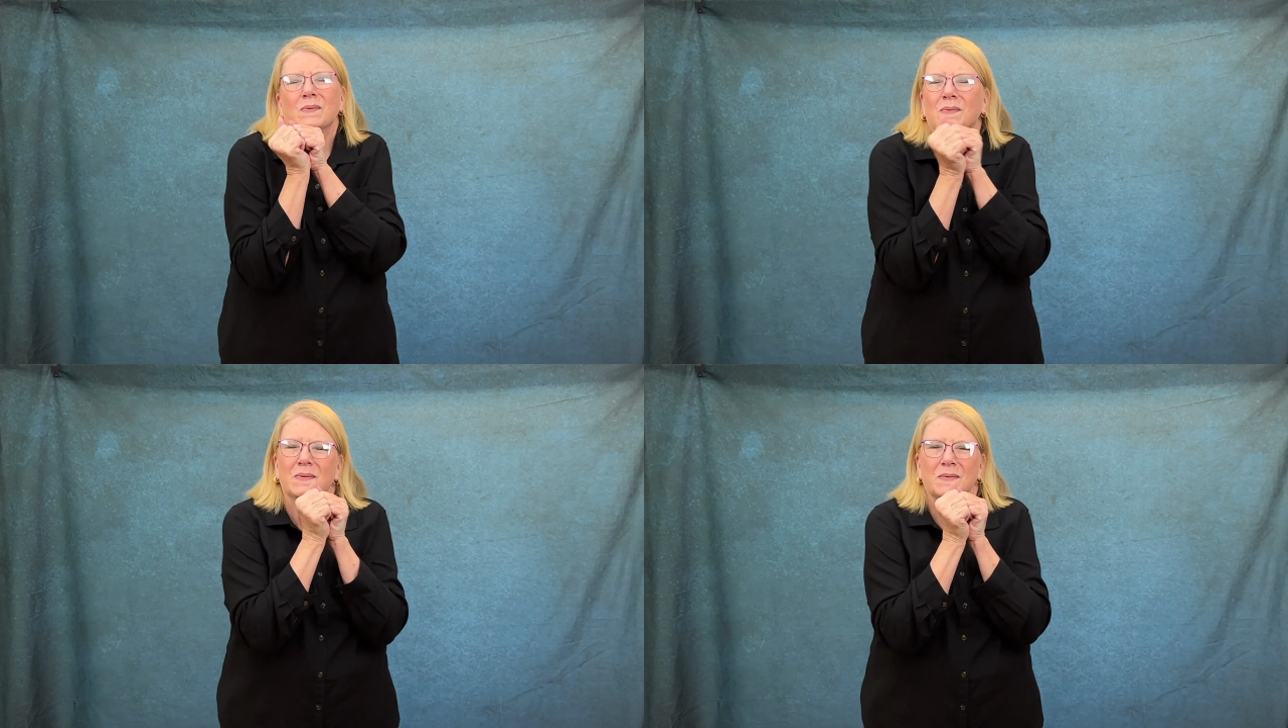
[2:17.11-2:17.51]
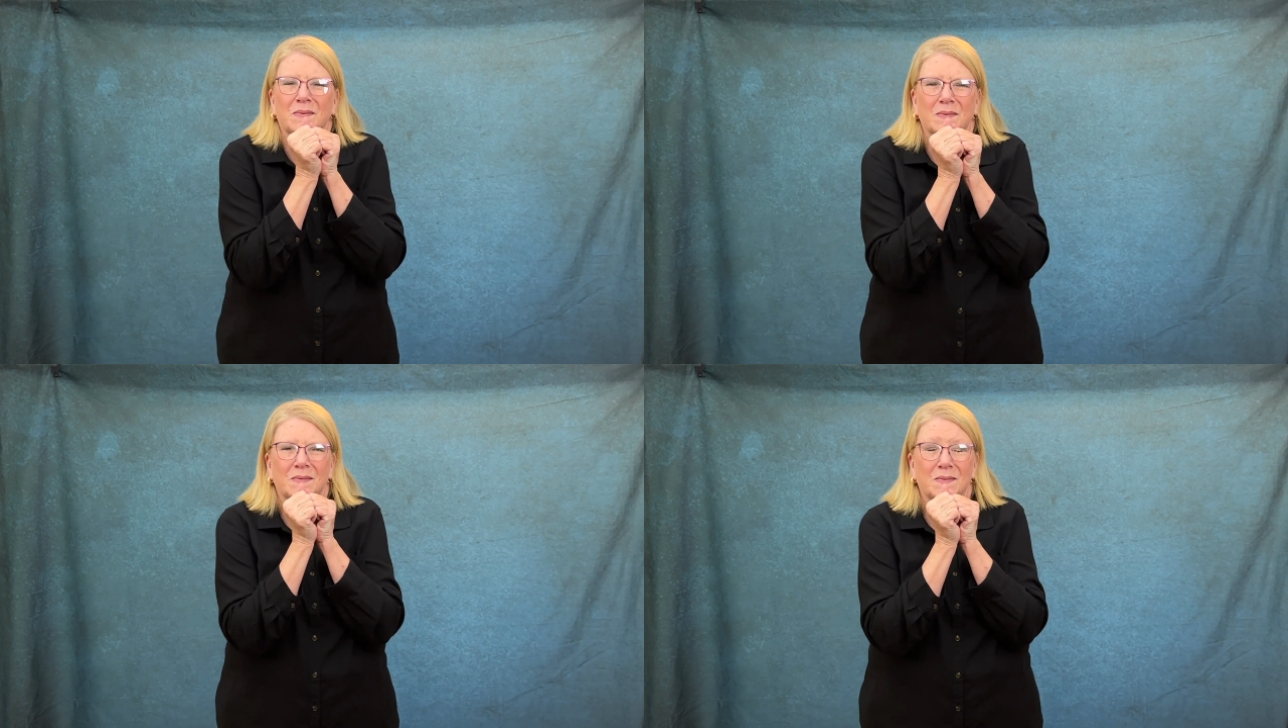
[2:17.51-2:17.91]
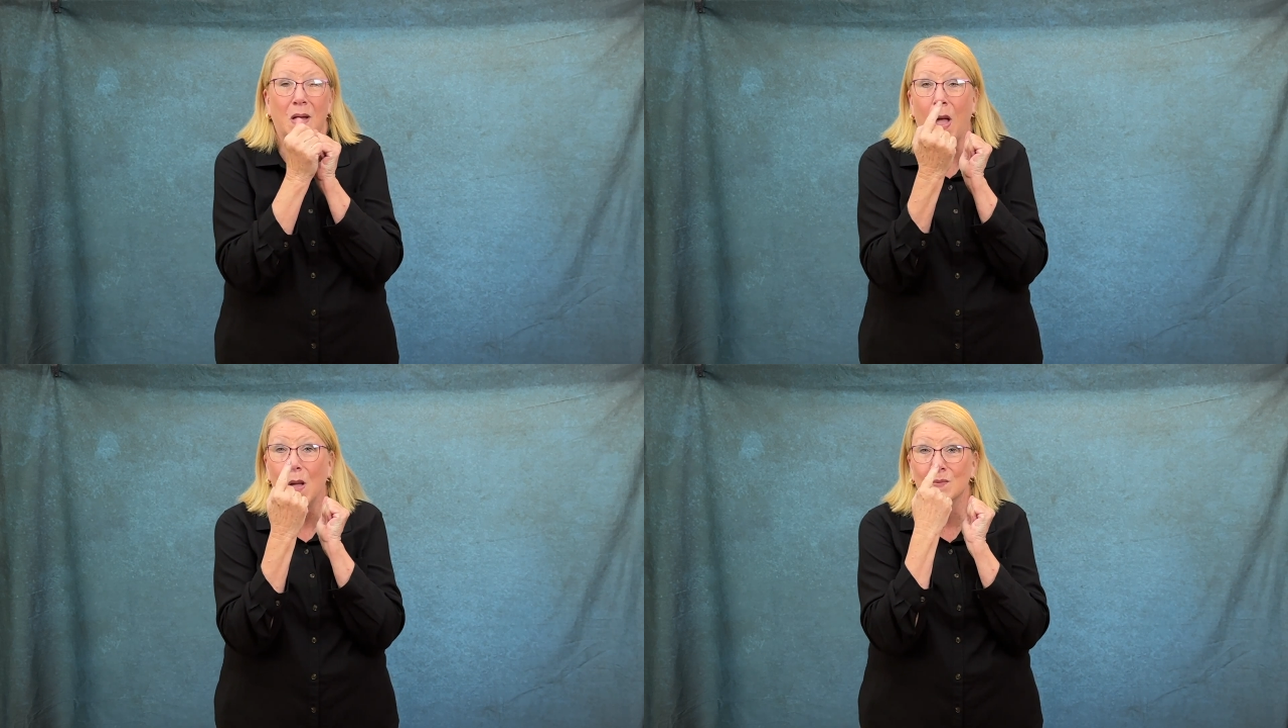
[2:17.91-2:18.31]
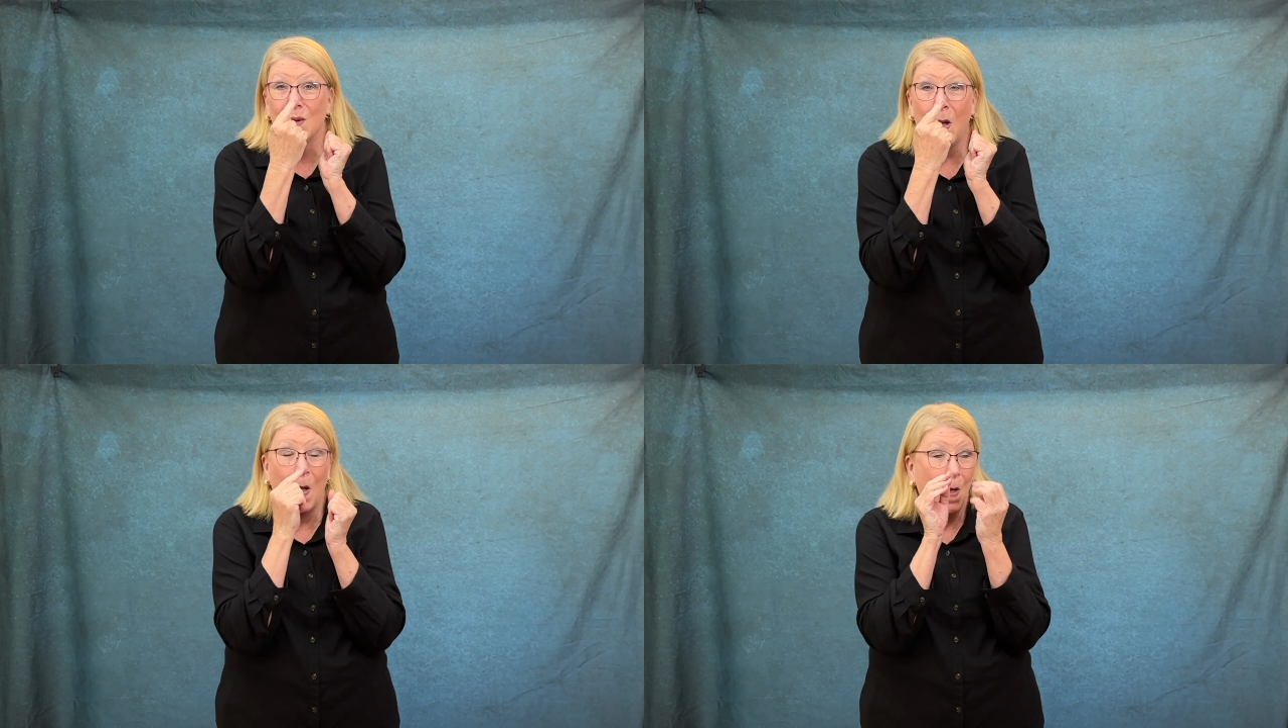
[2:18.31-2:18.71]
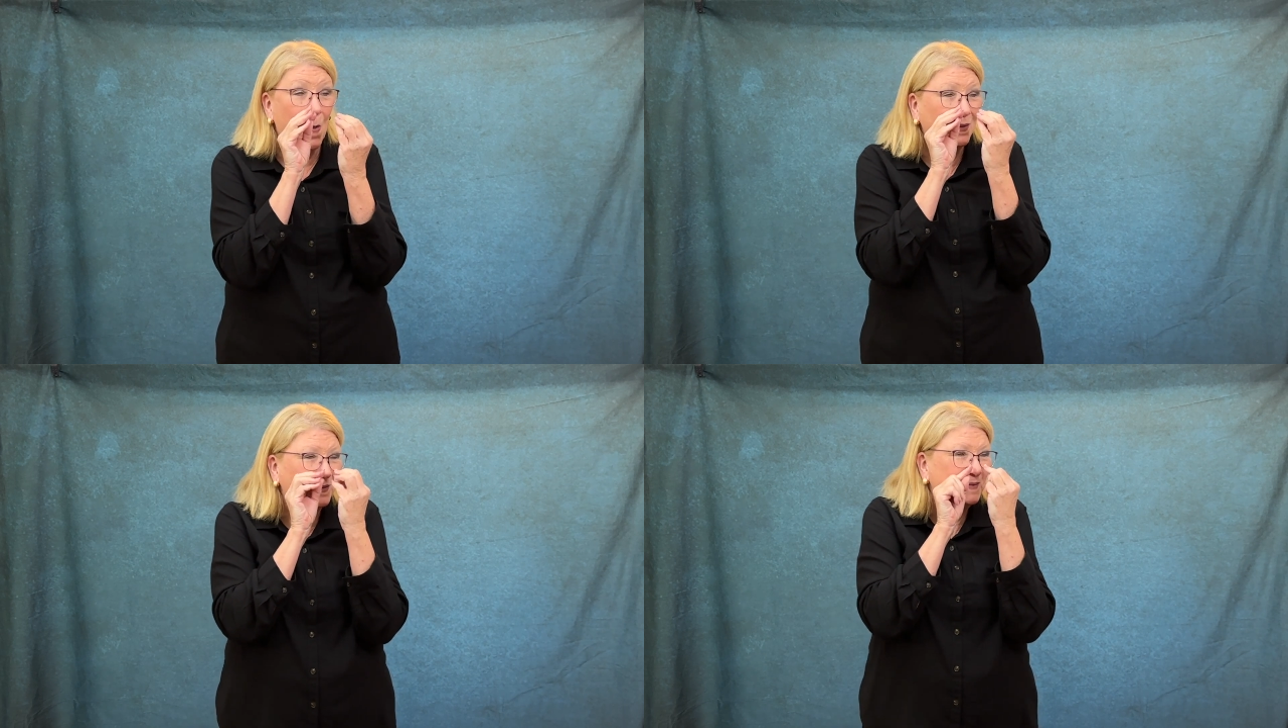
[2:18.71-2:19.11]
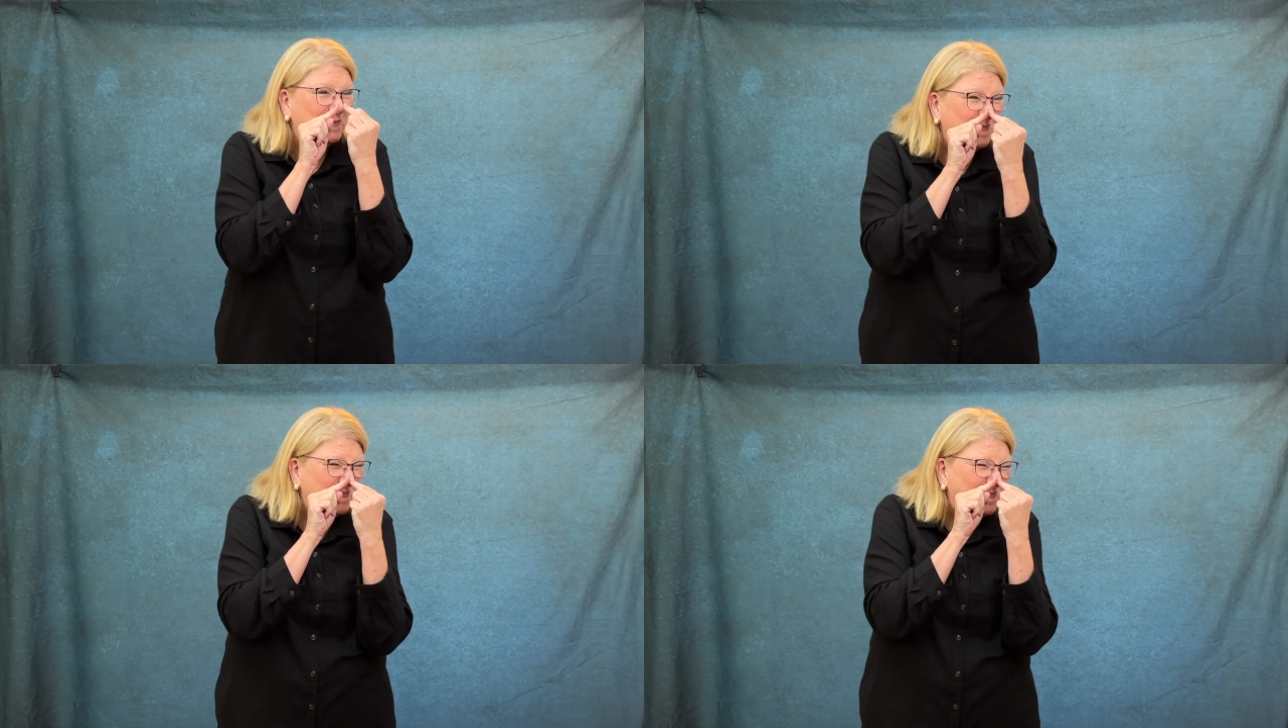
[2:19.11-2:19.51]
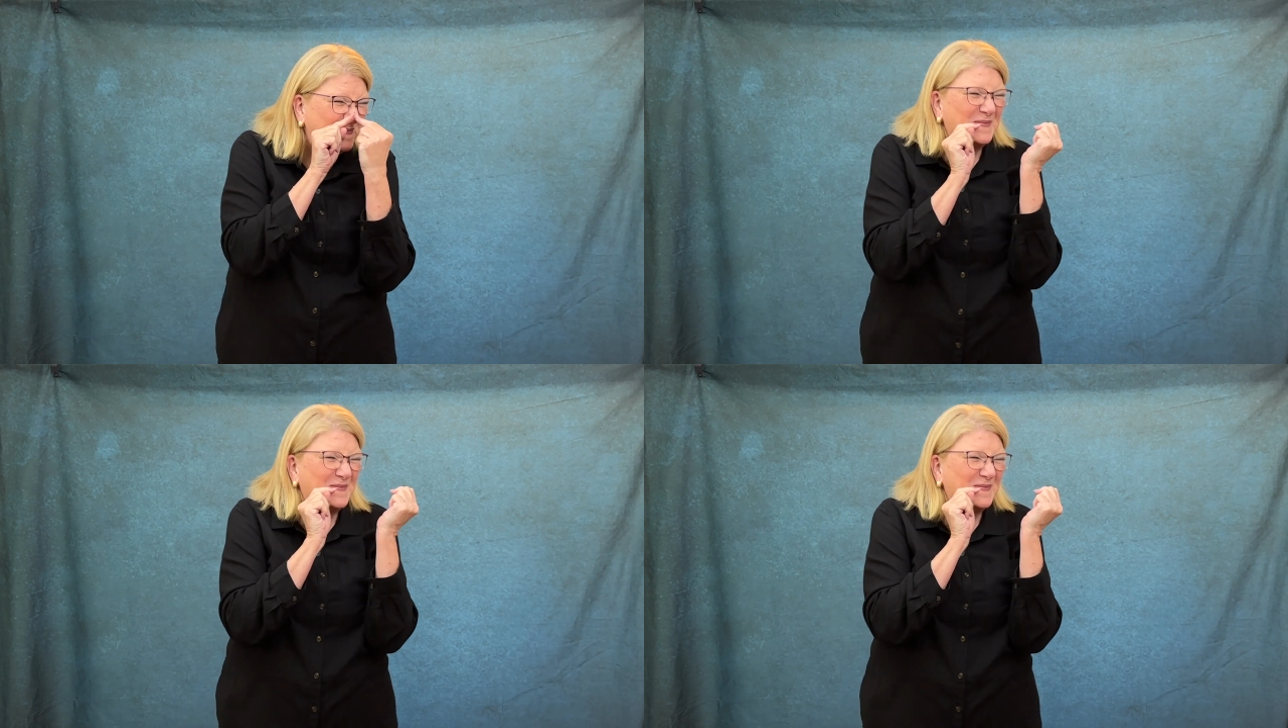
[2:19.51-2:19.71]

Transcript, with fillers: with your cold nose in my...